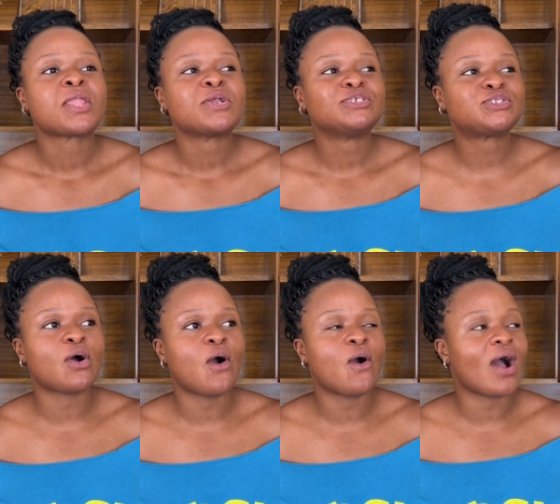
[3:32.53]

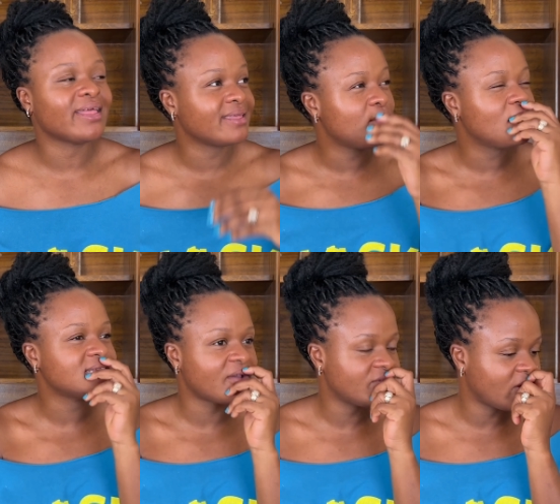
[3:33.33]
So I think who was
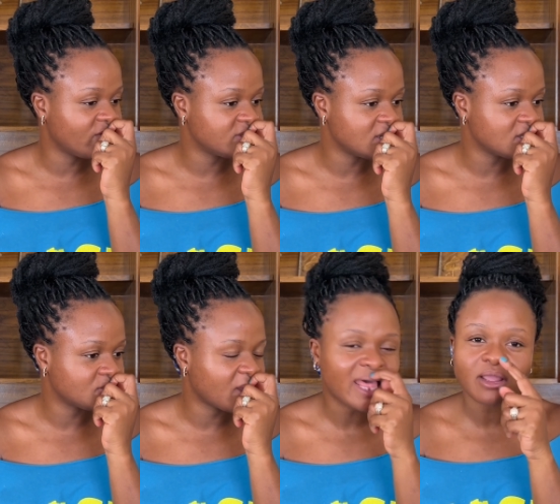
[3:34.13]
having a conversation
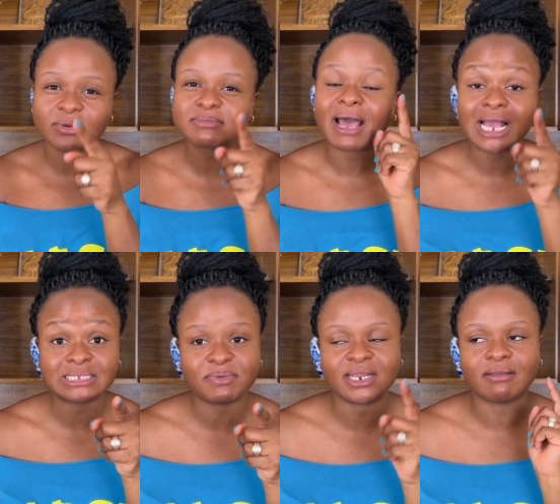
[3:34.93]
with? I think it was my
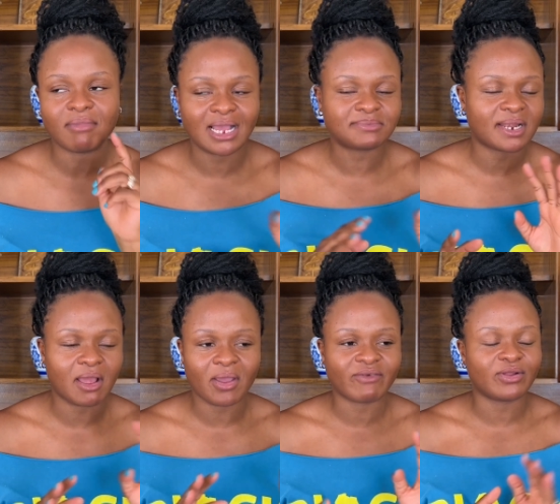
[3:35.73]
husband, and I
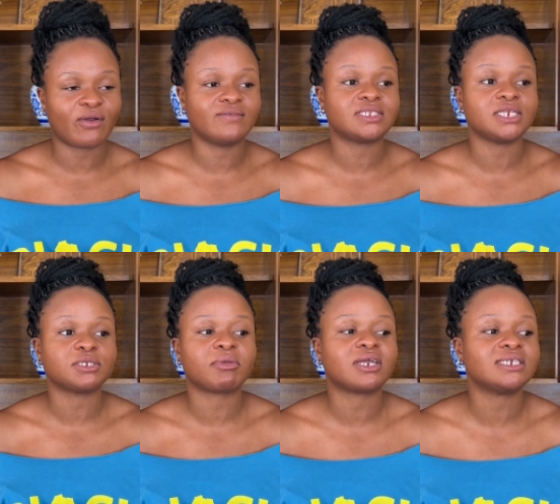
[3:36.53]
were having a conversation
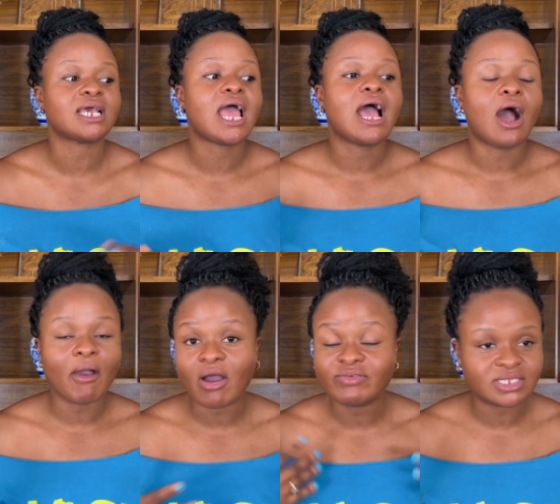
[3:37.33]
because
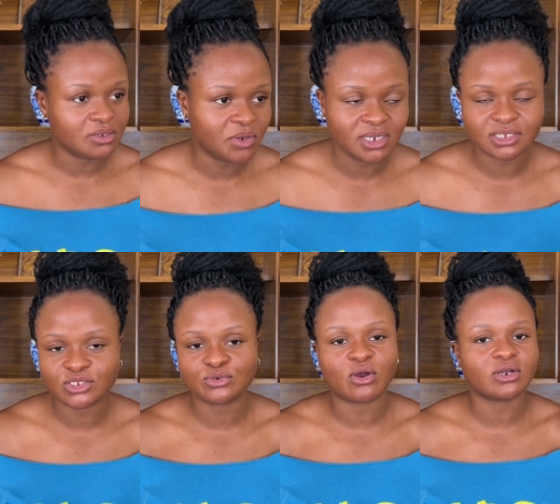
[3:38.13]
obviously we listen
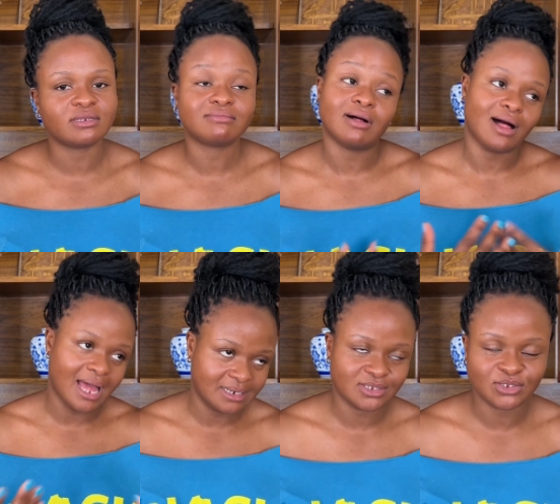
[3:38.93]
to Congolese, well, I
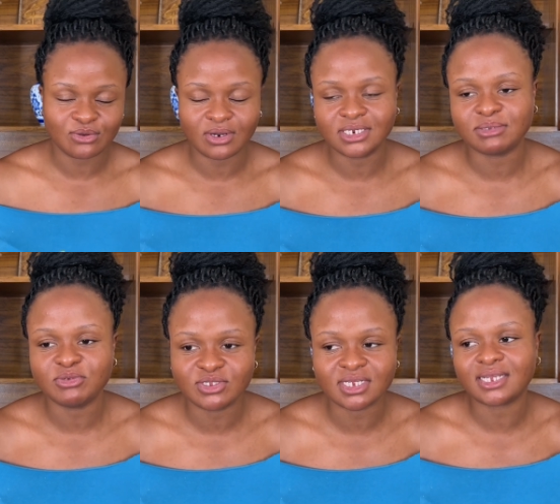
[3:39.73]
listen to Congolese
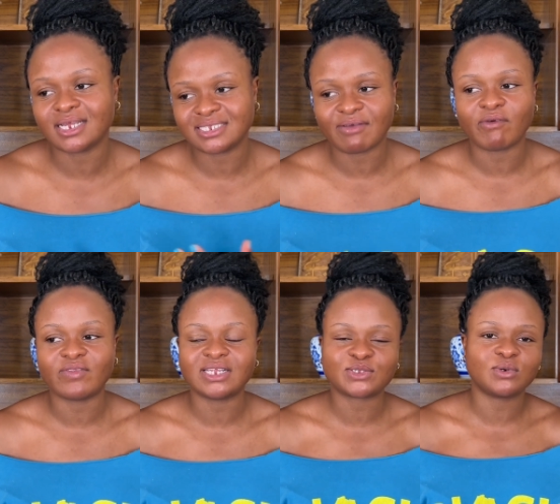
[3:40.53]
music and stuff of
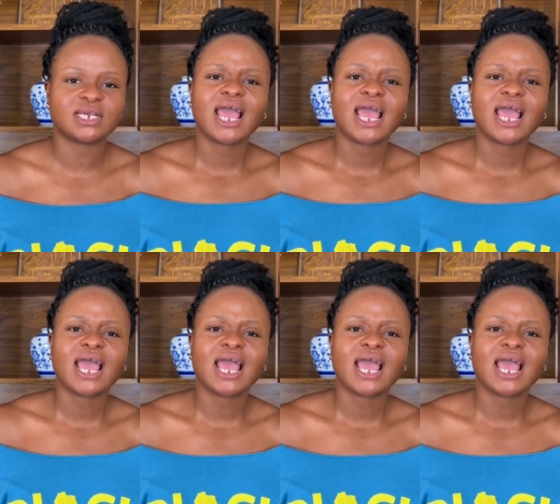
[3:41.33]
that sort.